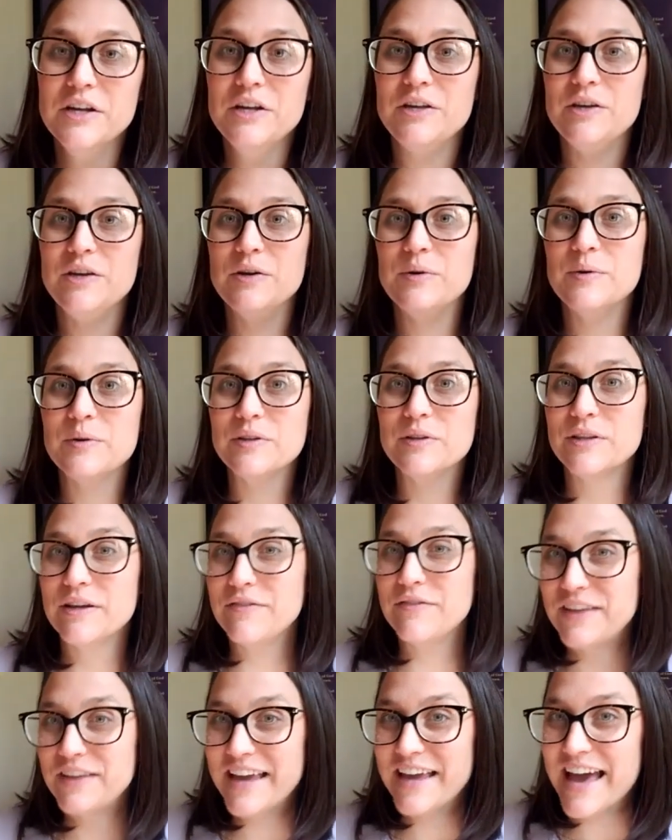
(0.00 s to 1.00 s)
You
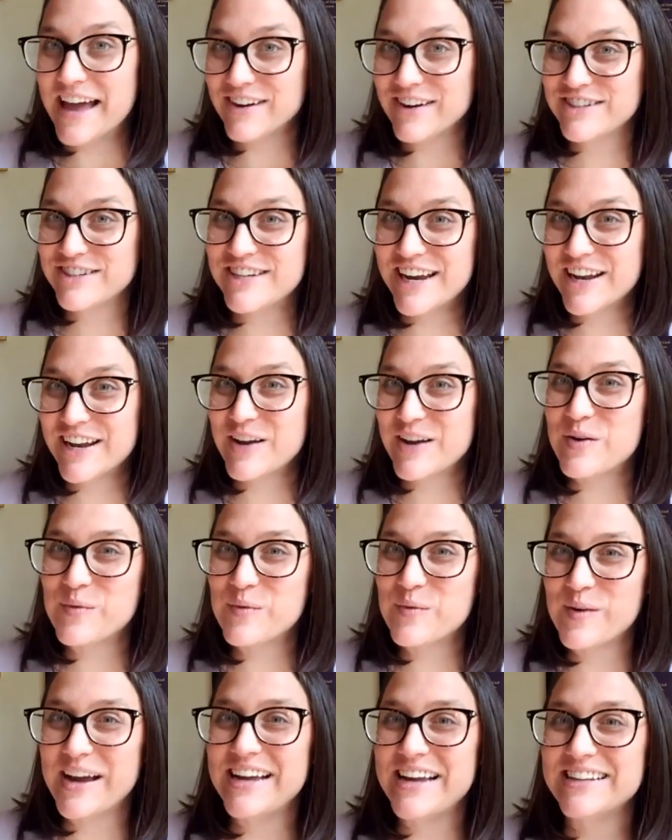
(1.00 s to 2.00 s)
lift the energetic
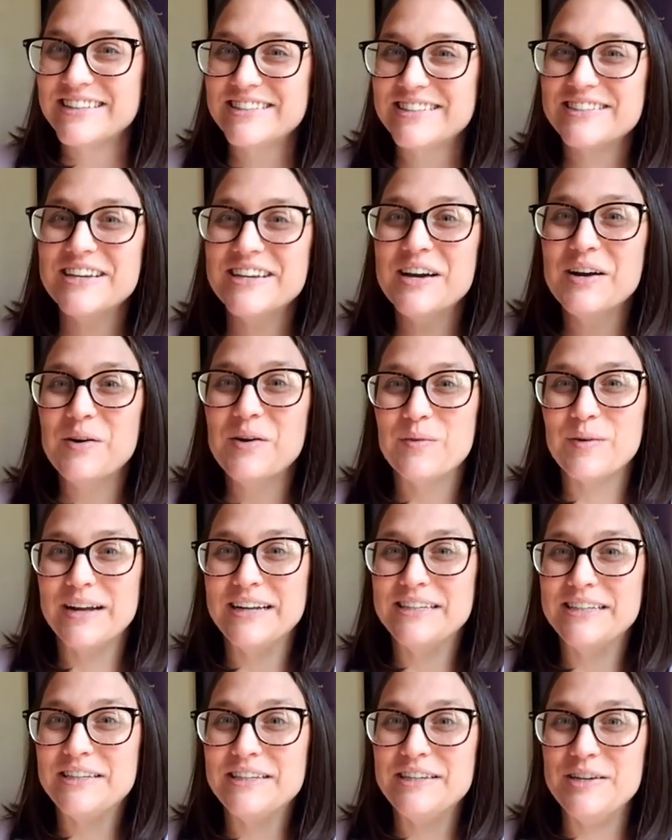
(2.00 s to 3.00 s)
weights,
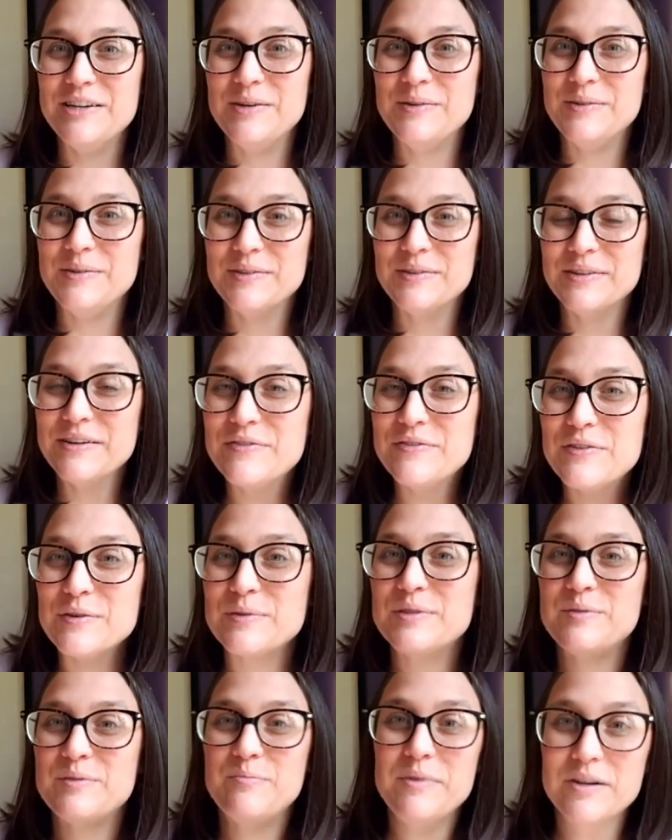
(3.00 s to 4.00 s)
right? You lift
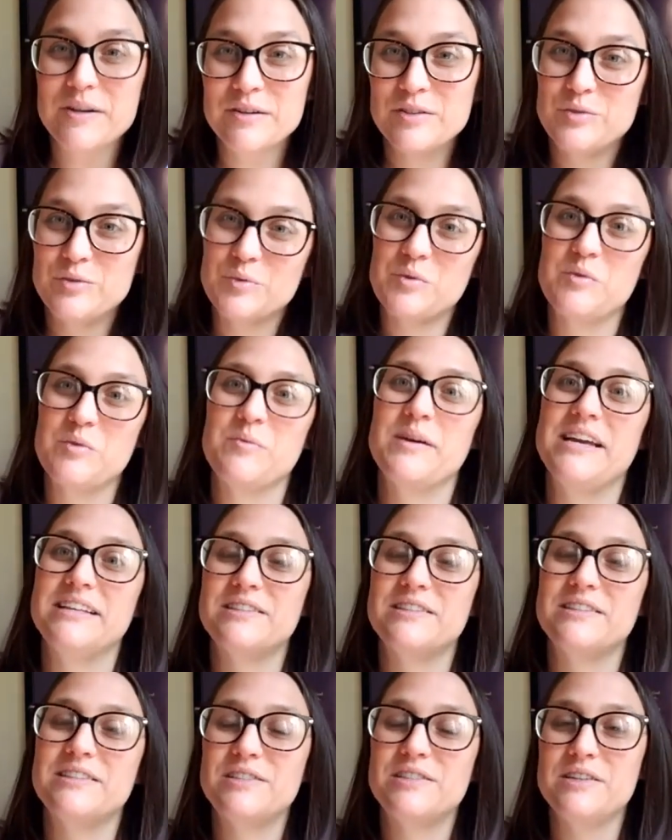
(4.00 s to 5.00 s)
those spiritual
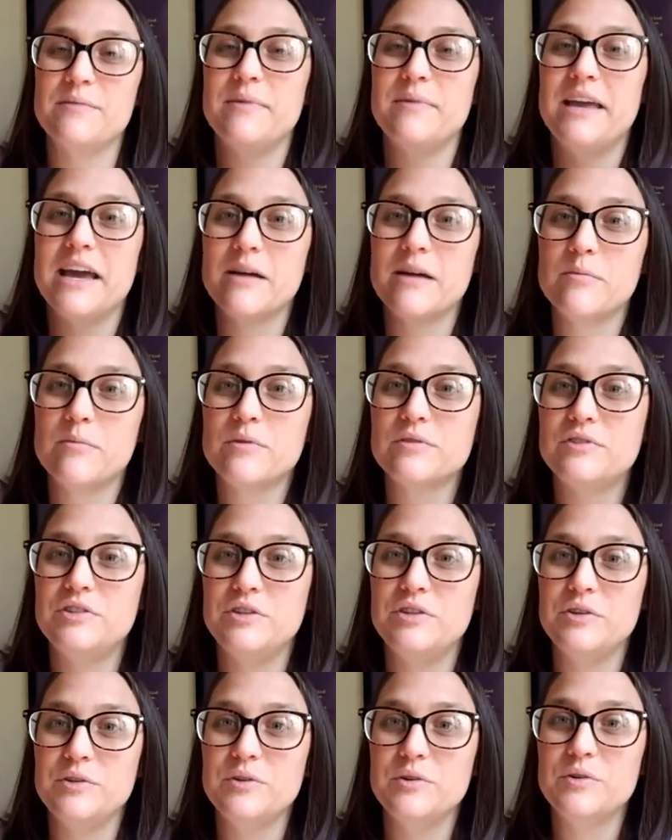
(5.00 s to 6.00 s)
weights to be able
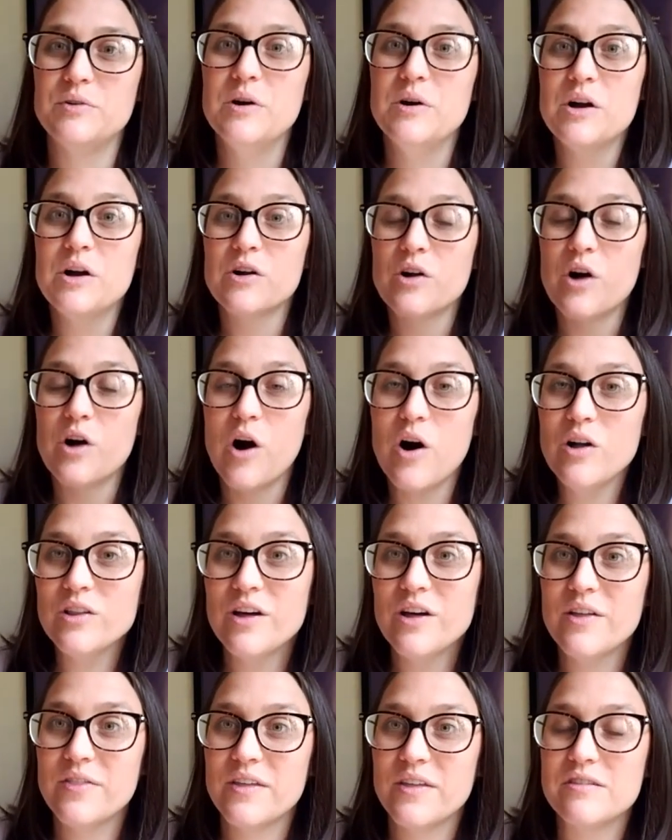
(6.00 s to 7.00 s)
to call
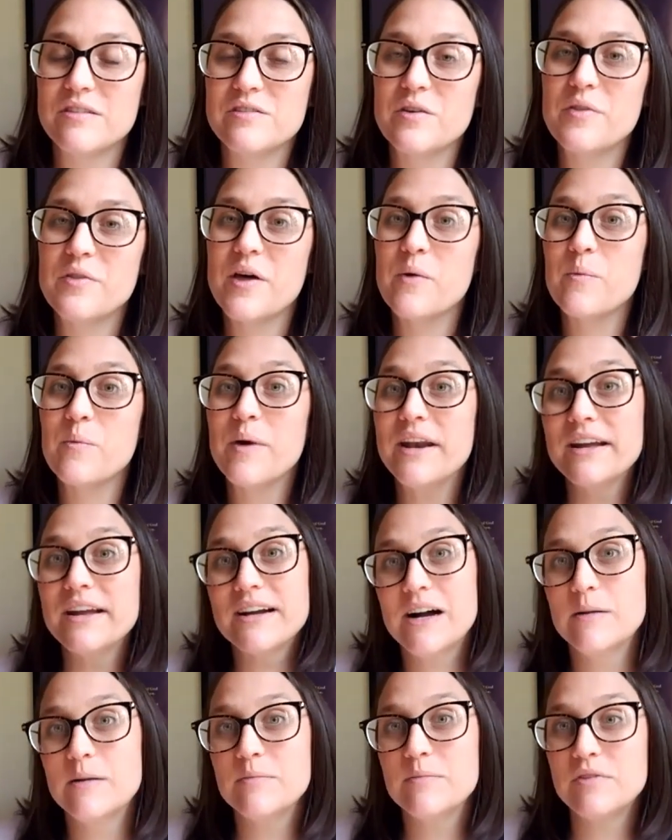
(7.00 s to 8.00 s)
on this so that when it
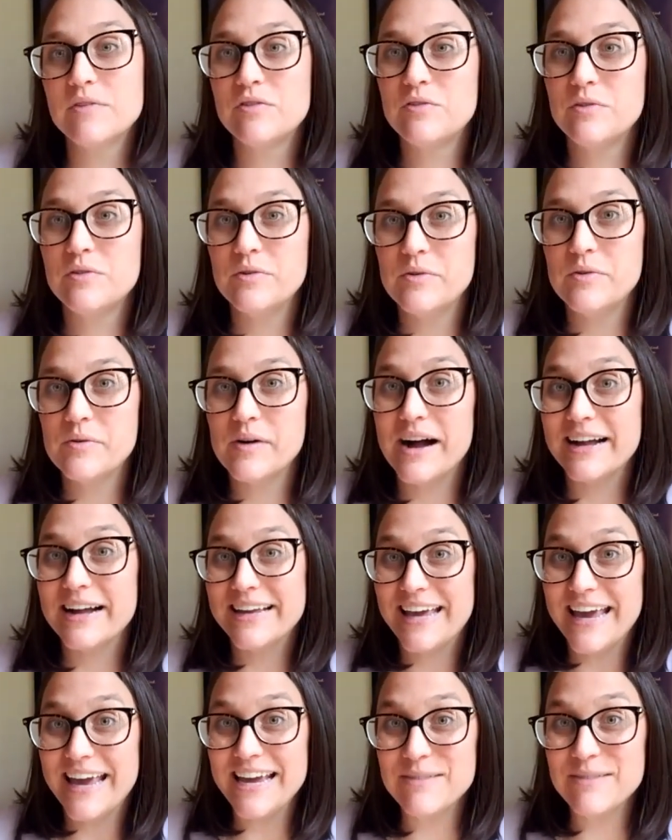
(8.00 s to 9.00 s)
comes to a
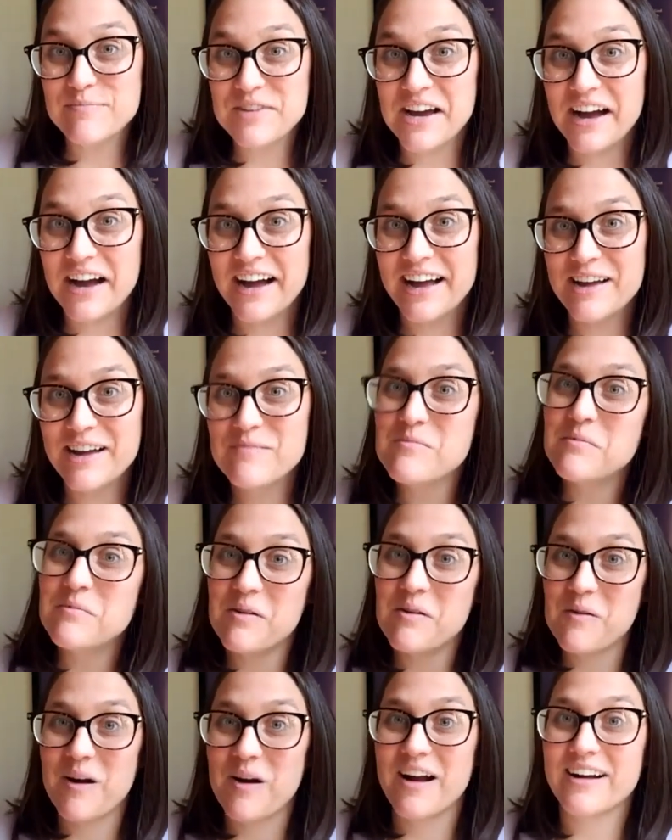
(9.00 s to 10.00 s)
game time
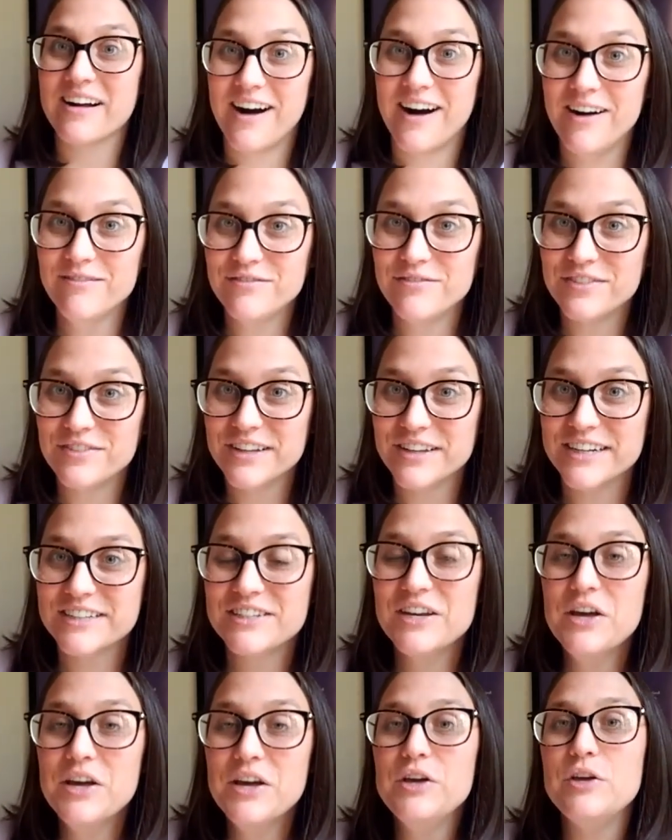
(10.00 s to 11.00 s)
or a conflict,
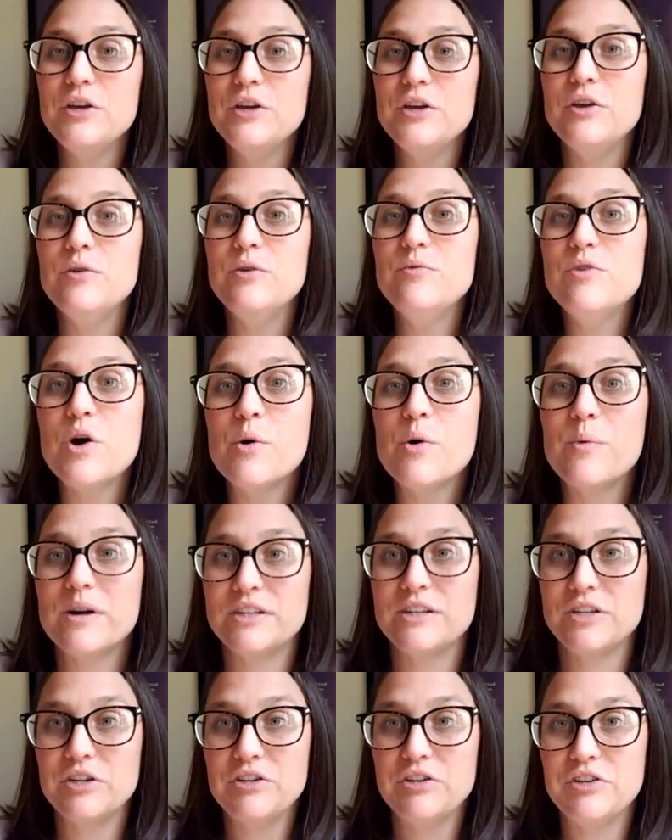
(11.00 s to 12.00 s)
you know what
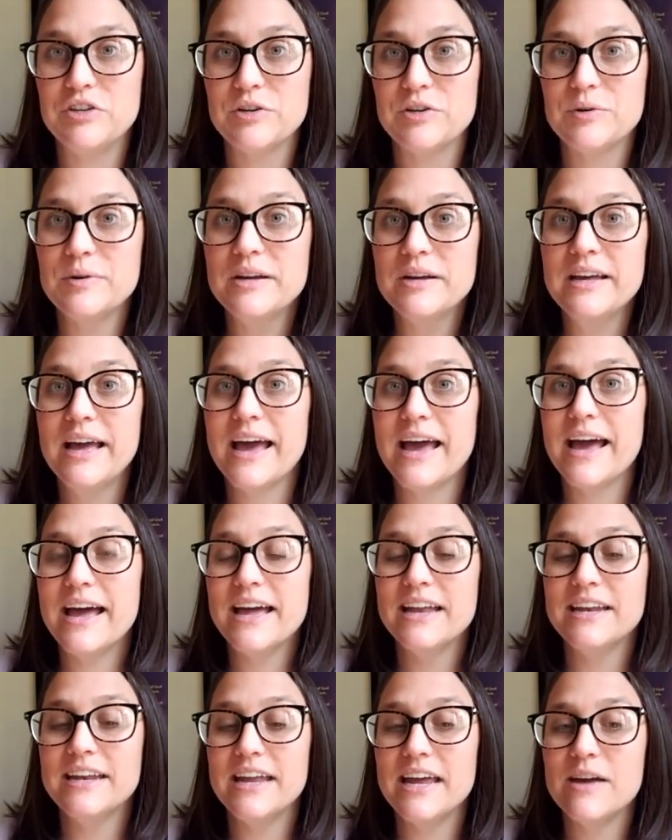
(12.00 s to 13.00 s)
to do.
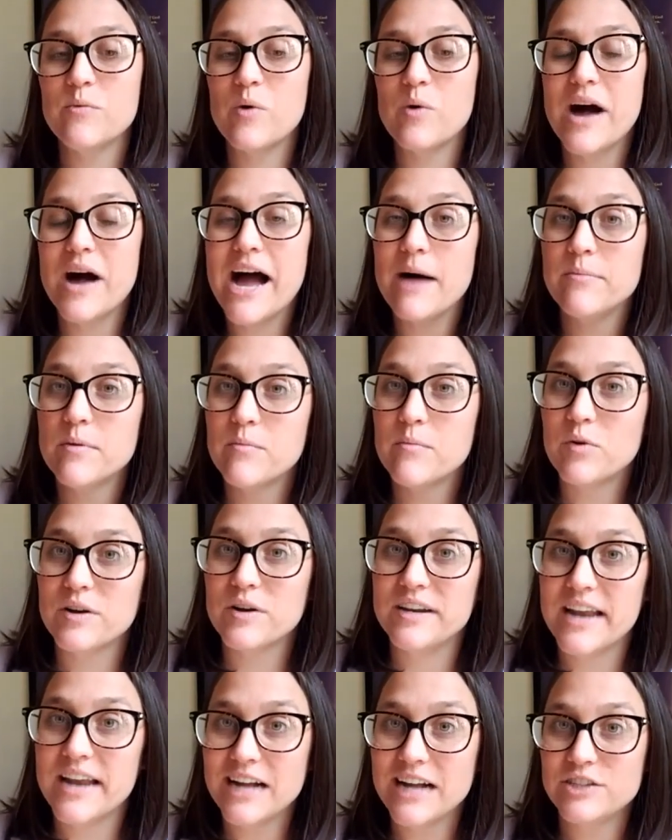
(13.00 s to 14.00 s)
And it will happen more
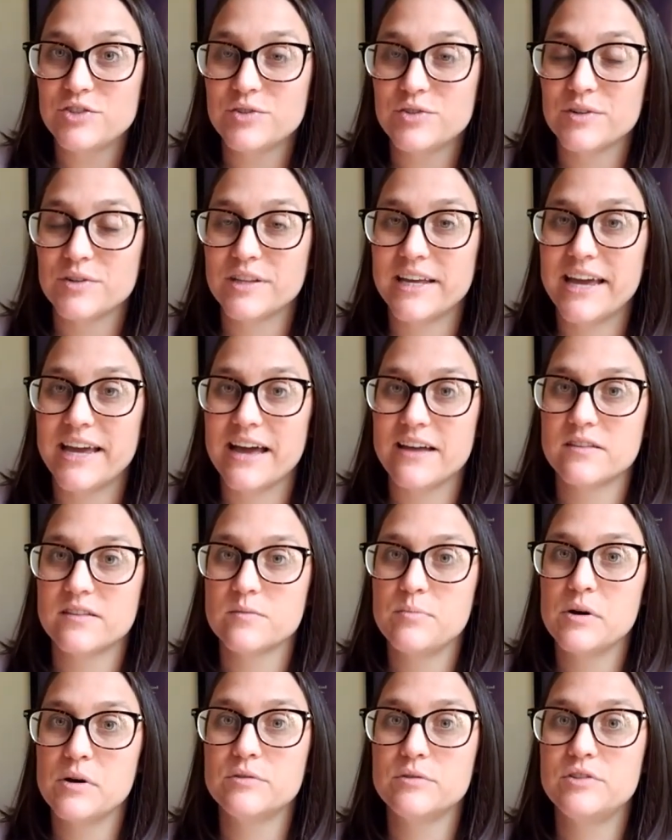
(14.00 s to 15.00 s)
naturally as
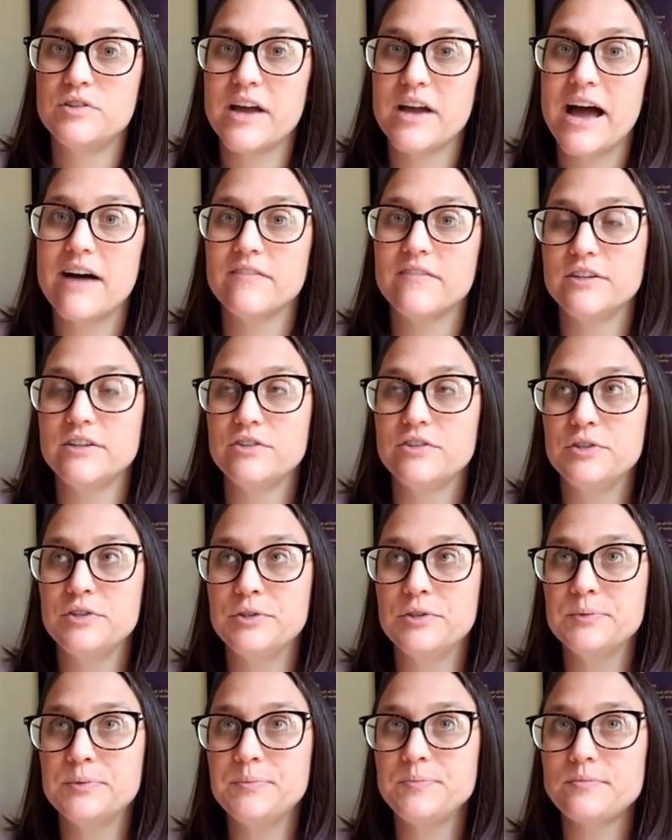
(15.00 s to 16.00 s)
opposed to having
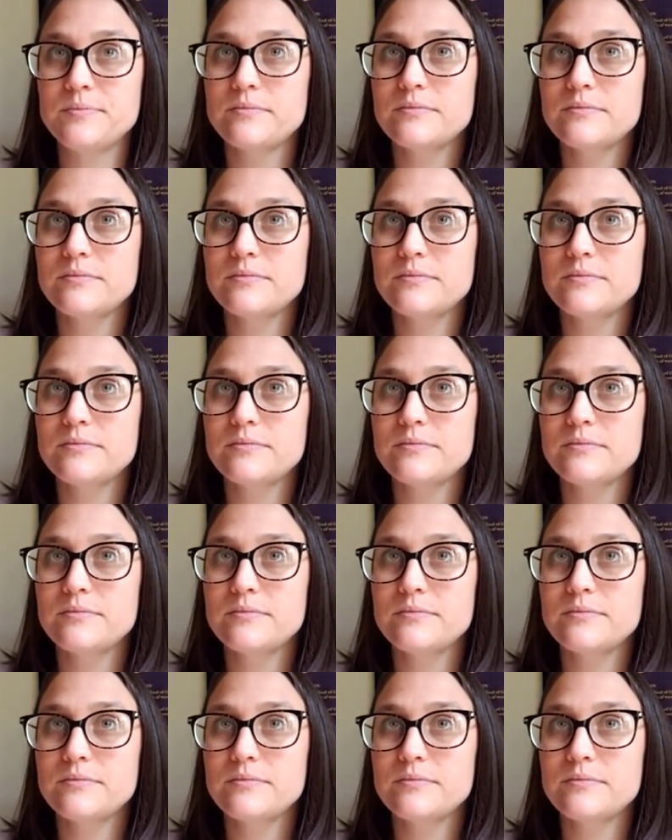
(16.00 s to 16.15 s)
to